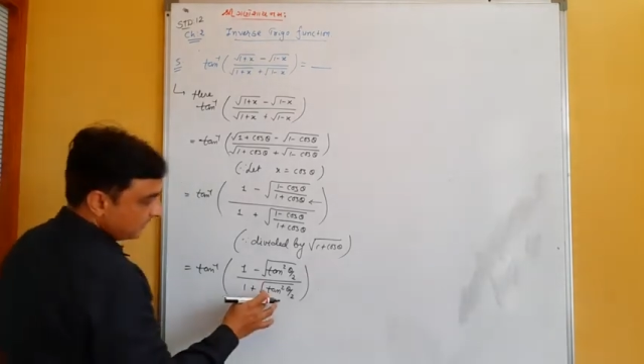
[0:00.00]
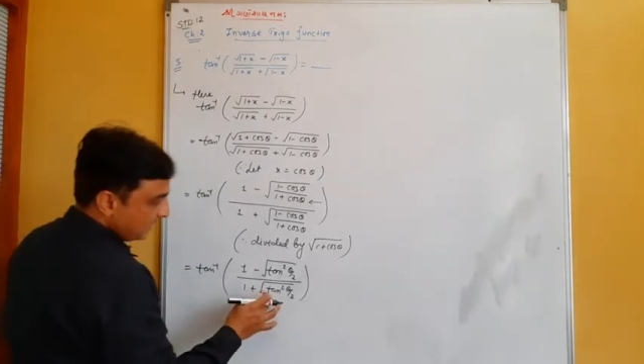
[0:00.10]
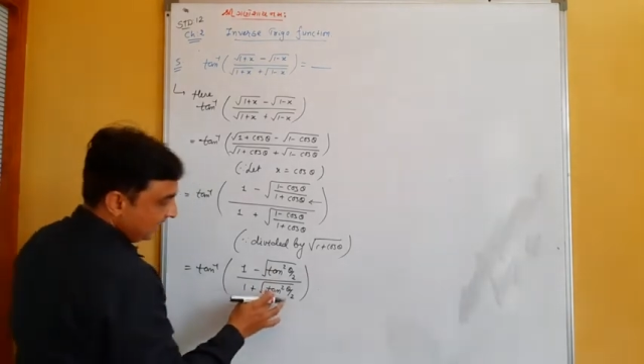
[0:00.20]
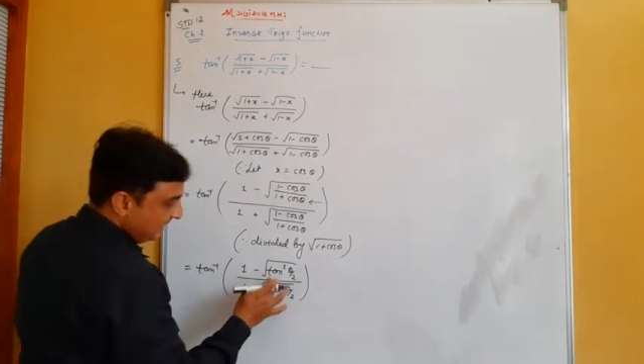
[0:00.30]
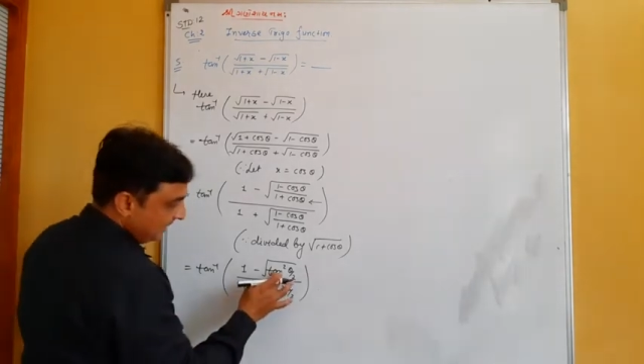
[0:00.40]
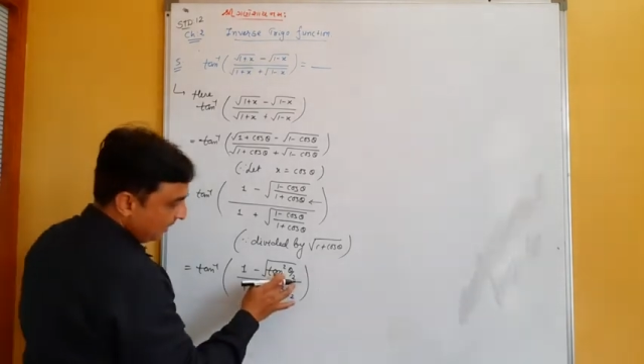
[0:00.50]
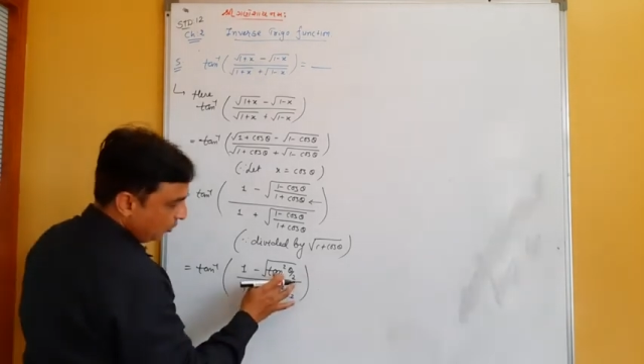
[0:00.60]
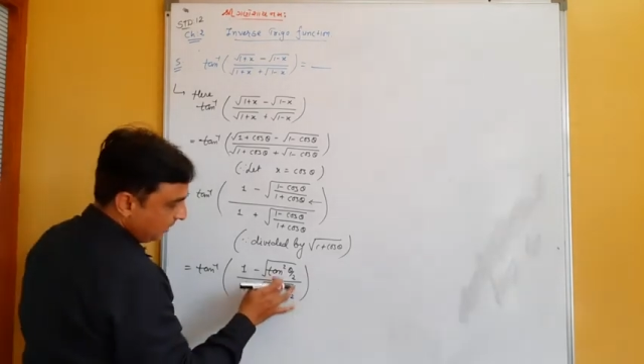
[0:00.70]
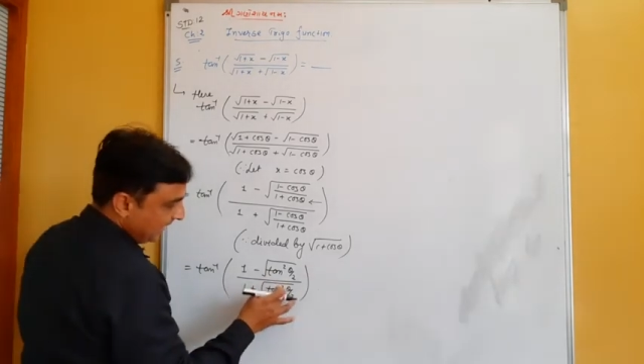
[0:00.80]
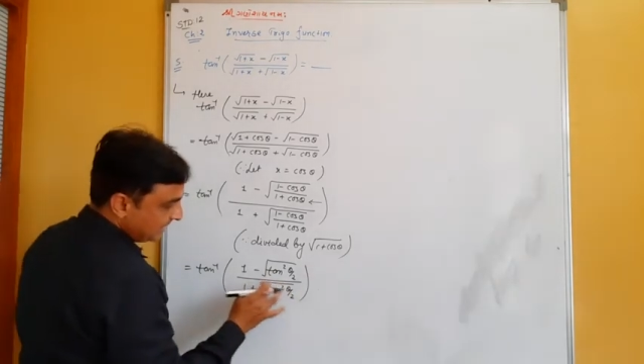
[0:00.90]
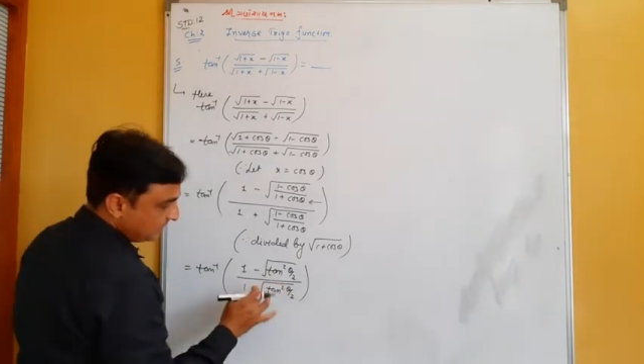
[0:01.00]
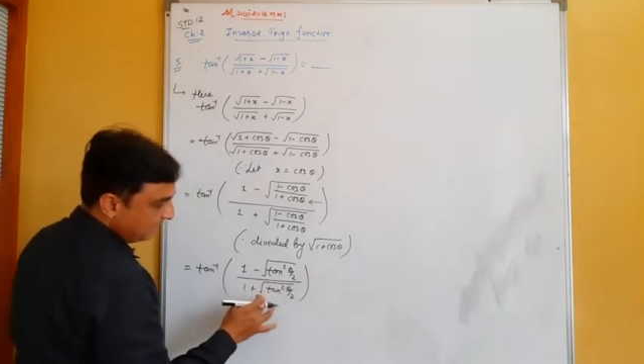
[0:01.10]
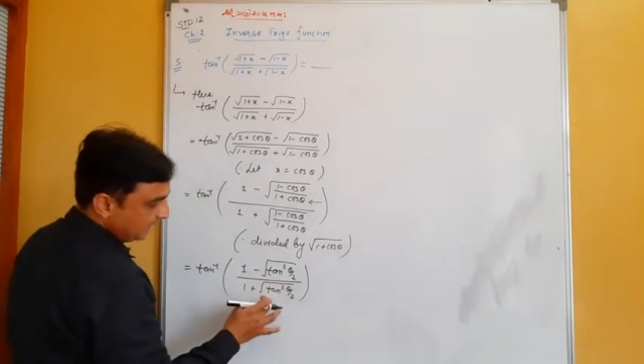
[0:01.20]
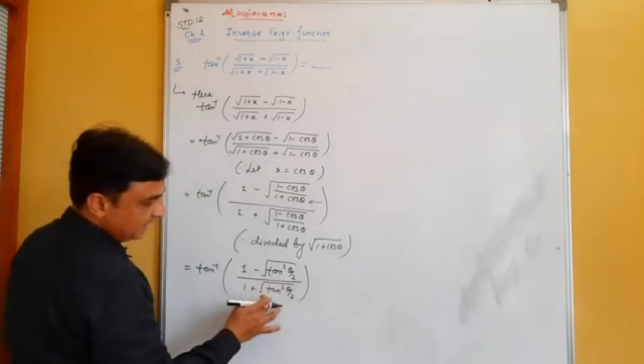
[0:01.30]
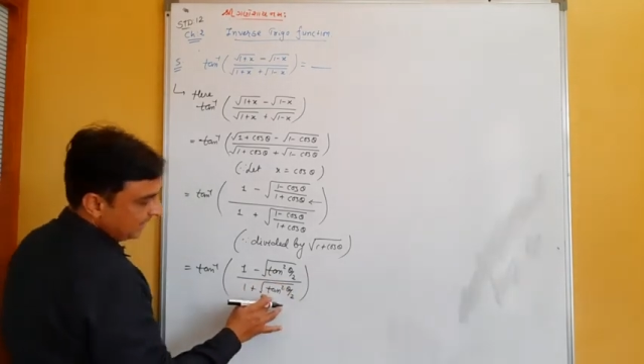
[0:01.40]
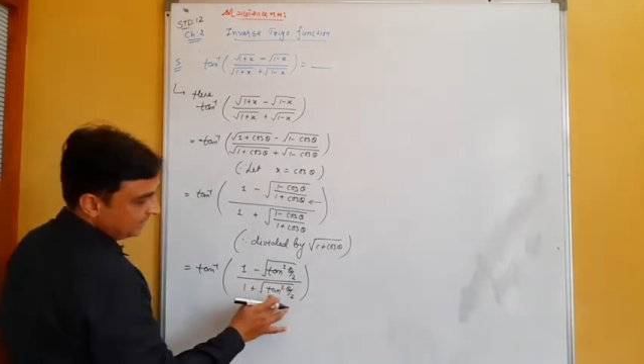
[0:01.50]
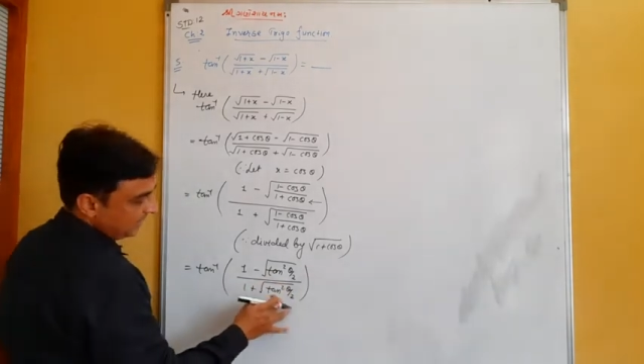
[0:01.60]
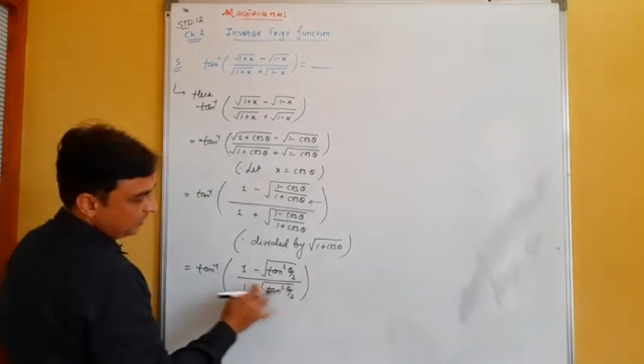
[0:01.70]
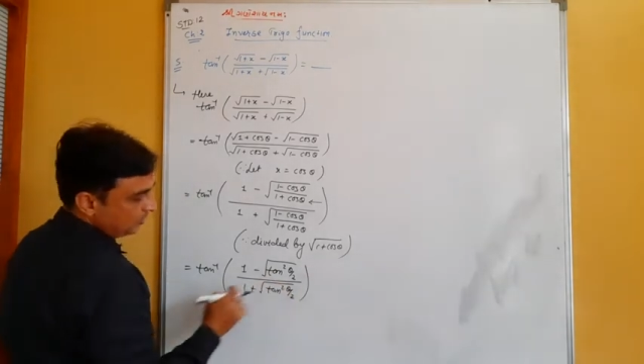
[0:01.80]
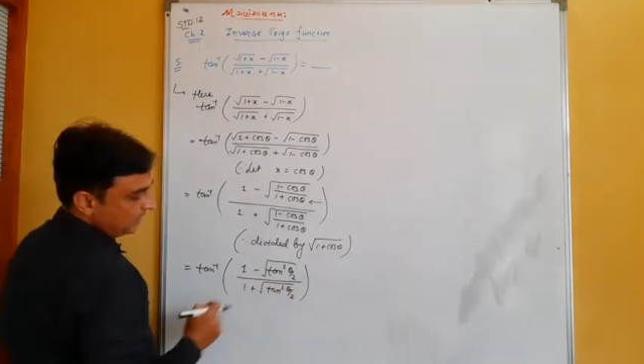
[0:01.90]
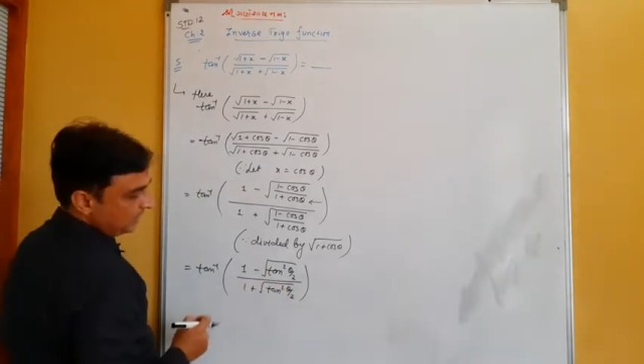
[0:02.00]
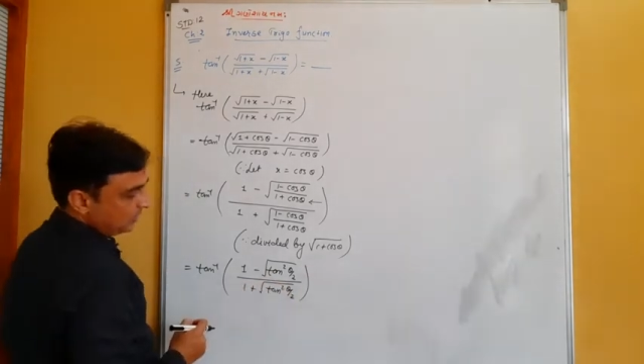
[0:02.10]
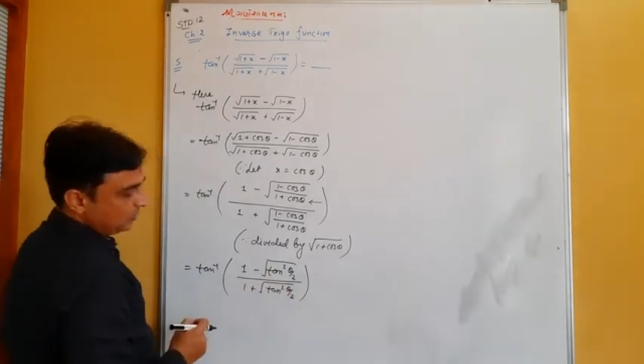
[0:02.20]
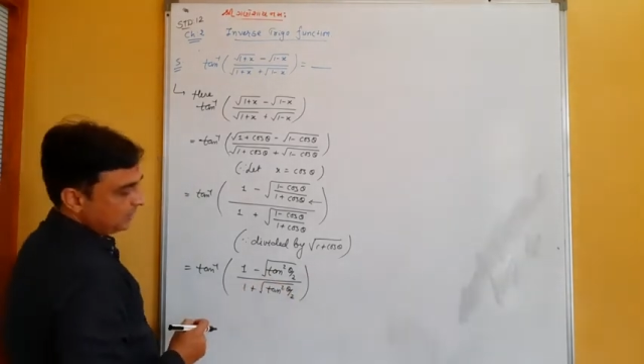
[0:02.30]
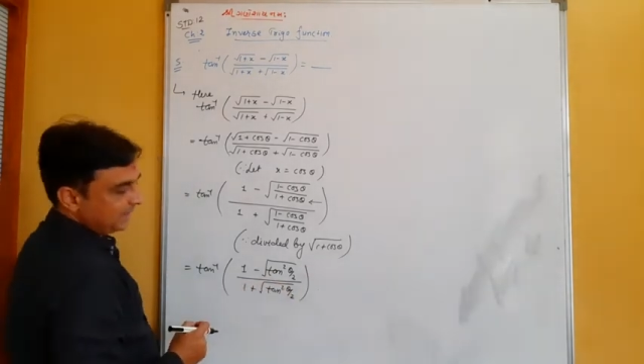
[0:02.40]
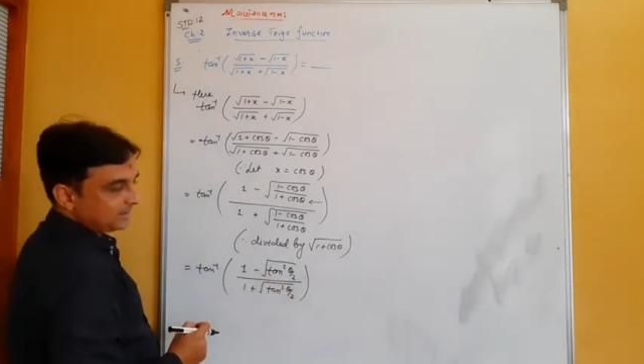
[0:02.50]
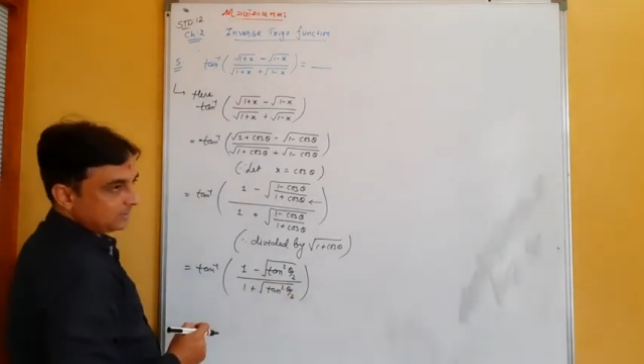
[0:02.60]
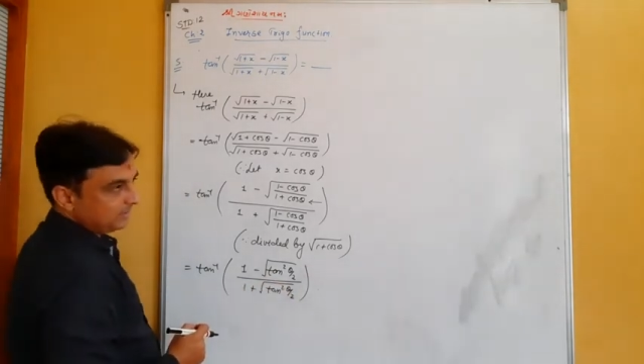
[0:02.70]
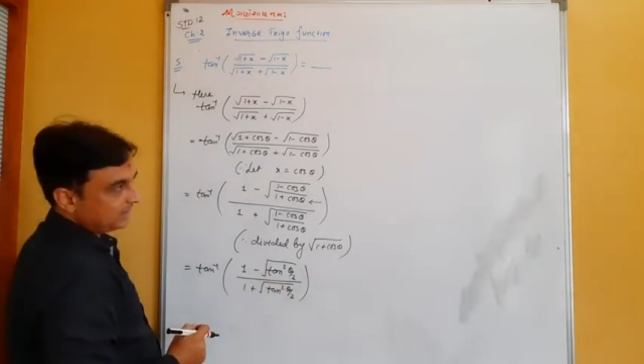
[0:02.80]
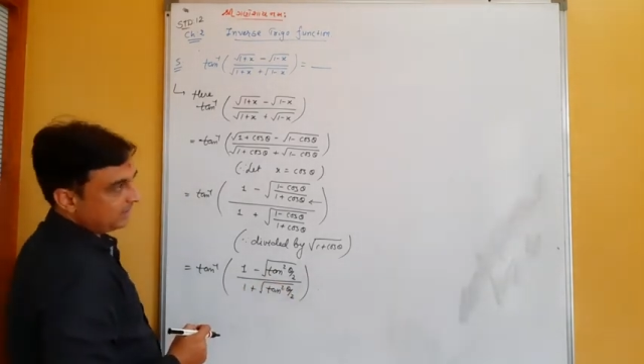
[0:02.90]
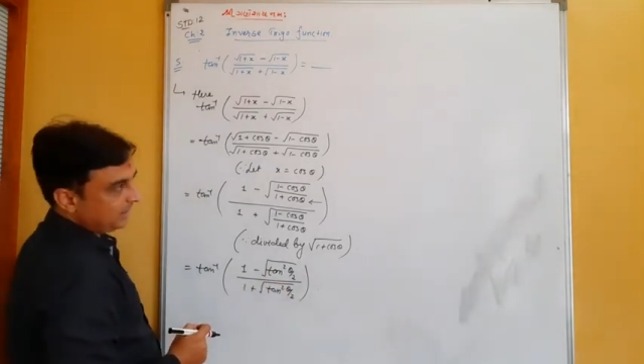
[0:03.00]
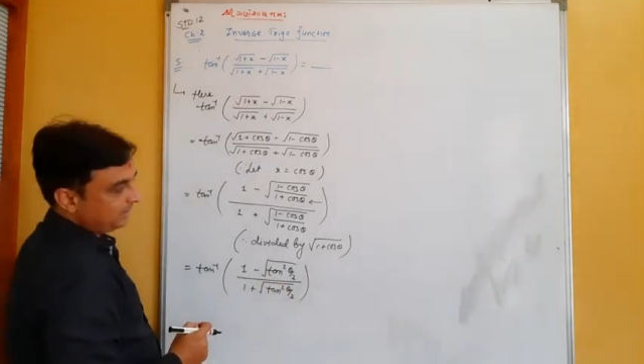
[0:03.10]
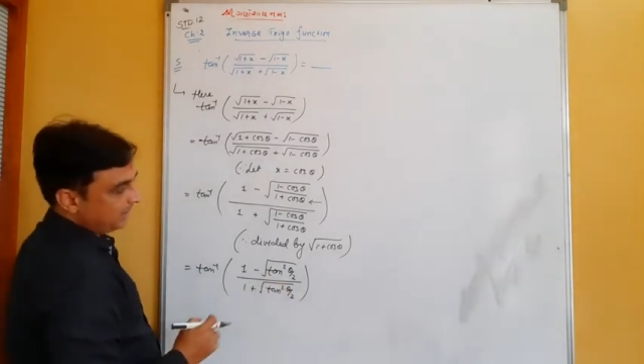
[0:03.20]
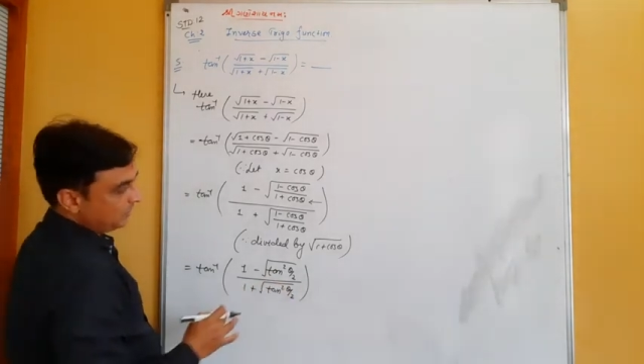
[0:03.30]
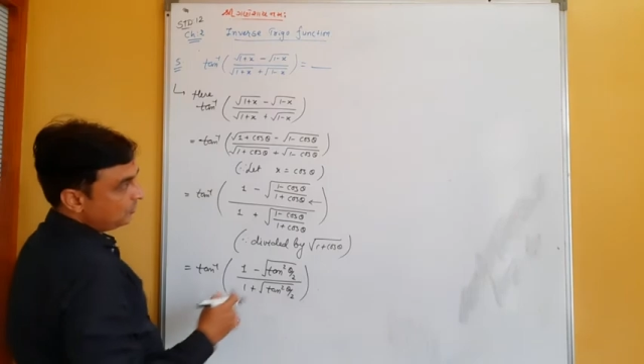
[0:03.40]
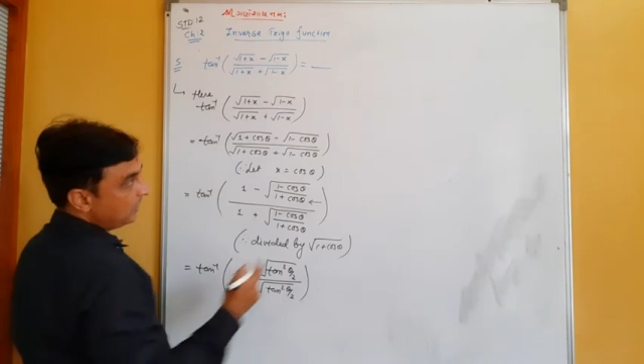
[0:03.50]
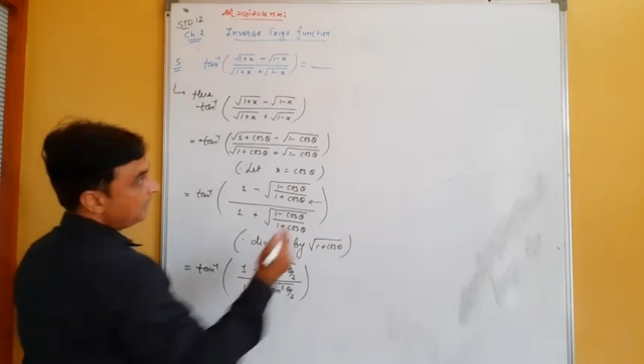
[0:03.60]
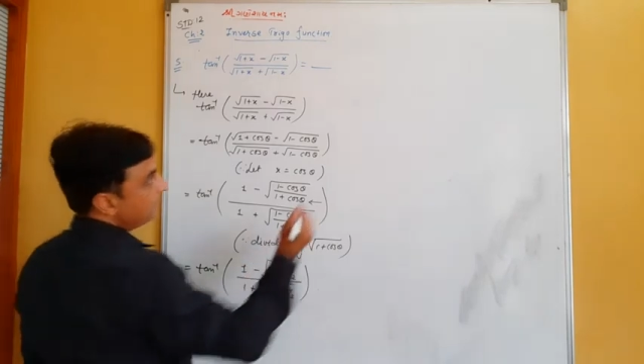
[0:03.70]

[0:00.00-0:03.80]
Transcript: Under root tan square theta by 2, under root tan square theta by 2, if